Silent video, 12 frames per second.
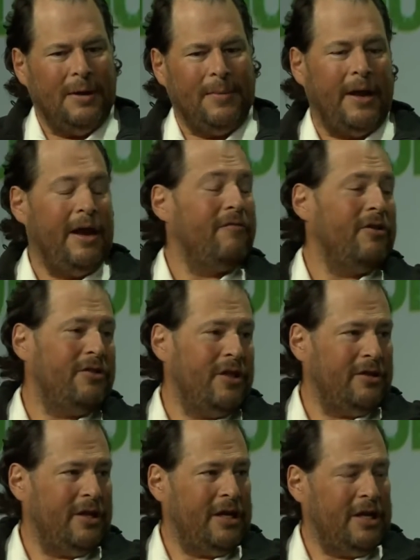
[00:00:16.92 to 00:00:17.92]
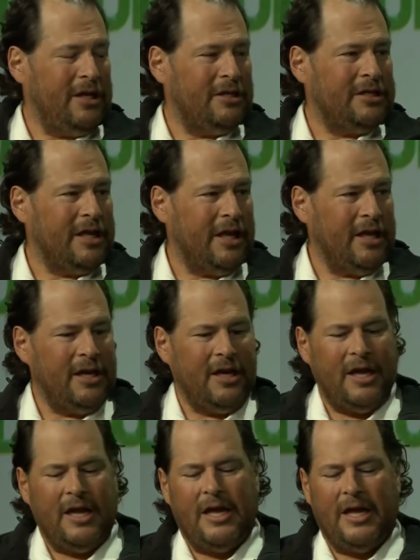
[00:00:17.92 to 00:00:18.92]
about everything that he
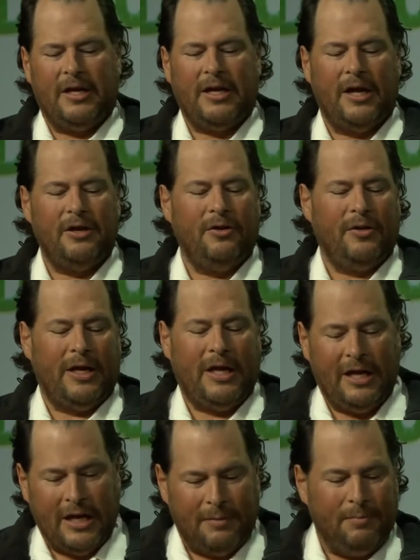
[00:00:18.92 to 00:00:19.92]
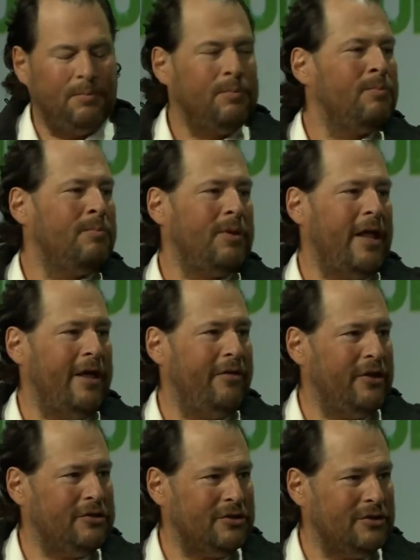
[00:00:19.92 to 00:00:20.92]
did, and I knew that he had
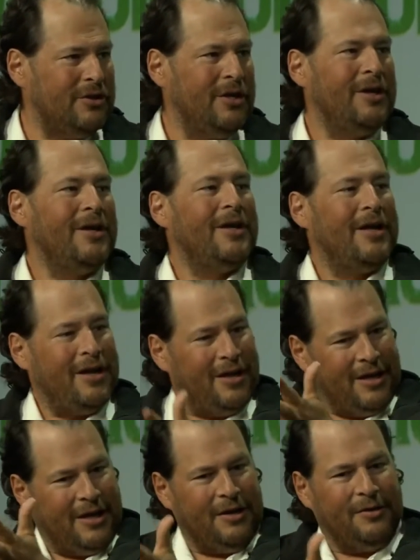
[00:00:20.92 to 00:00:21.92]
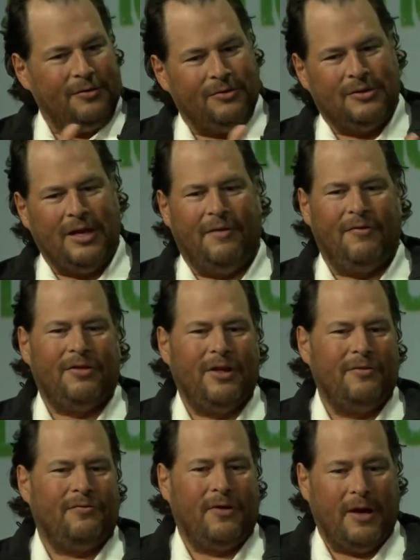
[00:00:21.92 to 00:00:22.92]
planned this, and
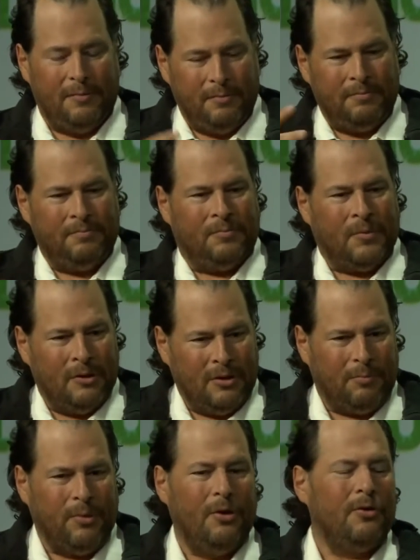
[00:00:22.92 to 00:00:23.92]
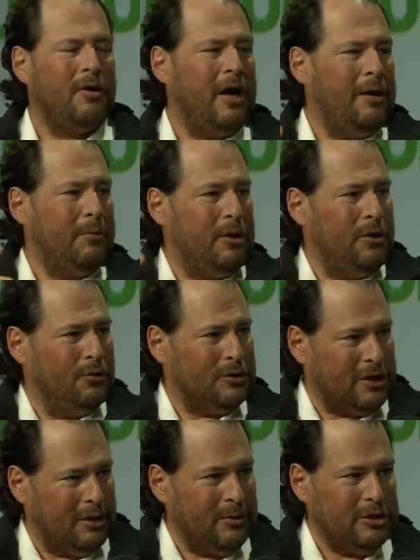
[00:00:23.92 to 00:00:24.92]
everything from the program and who
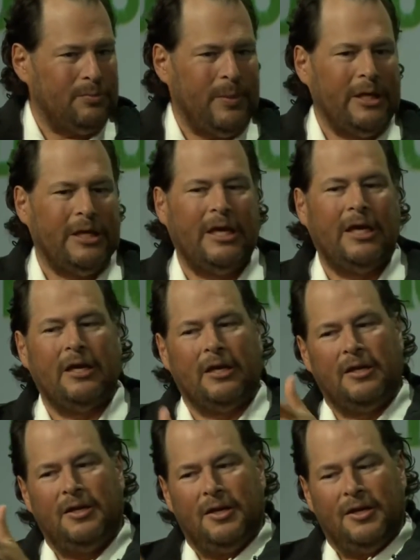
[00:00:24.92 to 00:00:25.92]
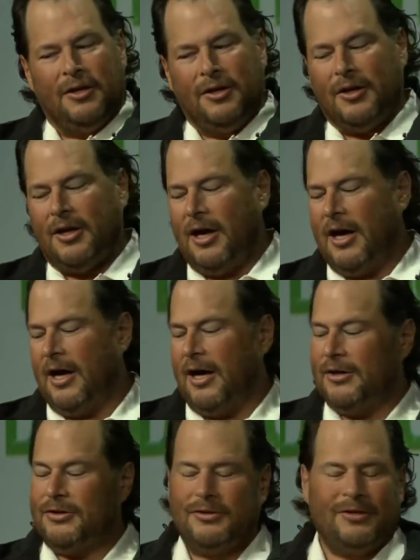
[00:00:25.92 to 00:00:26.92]
was going to be speaking, and
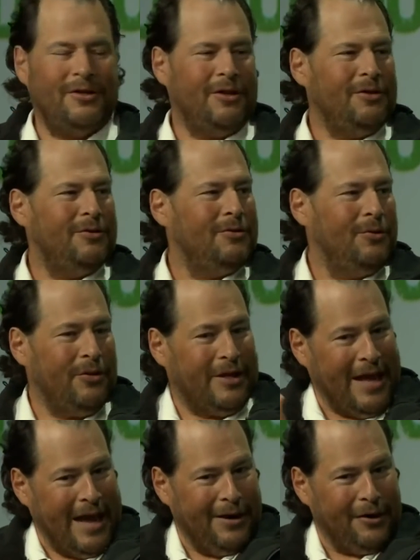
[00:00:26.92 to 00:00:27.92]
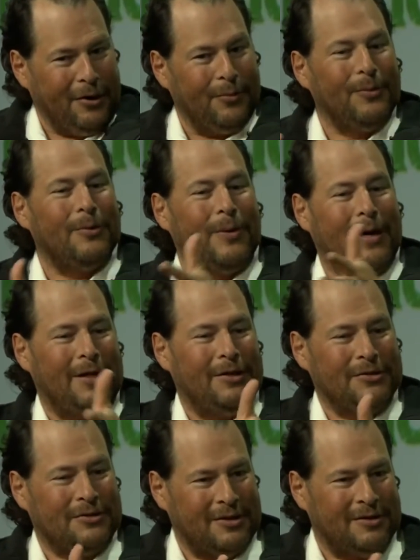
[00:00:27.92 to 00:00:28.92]
to who the caterer
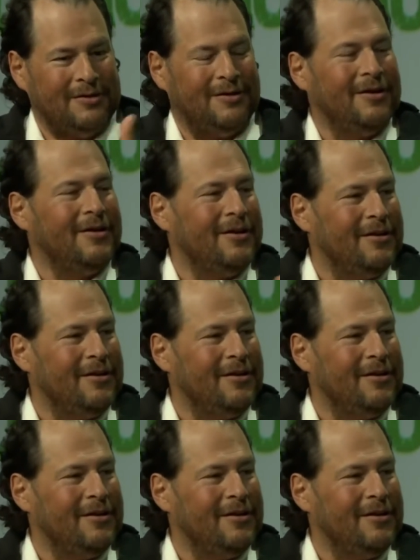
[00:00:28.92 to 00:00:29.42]
was, and